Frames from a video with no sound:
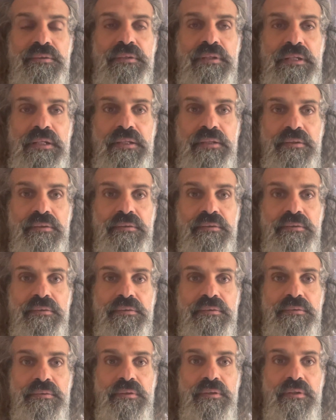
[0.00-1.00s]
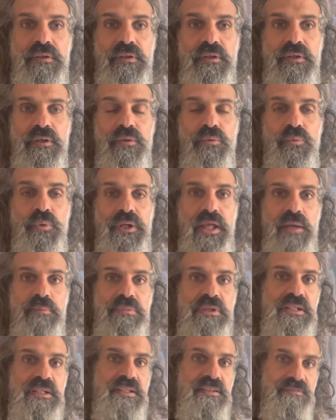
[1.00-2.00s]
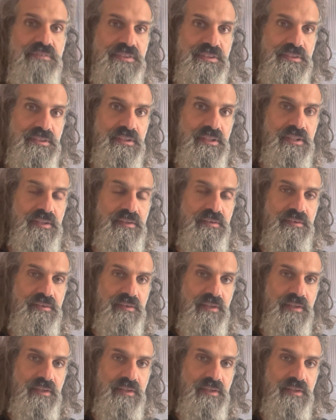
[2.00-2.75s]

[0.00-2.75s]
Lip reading: And what I believe is that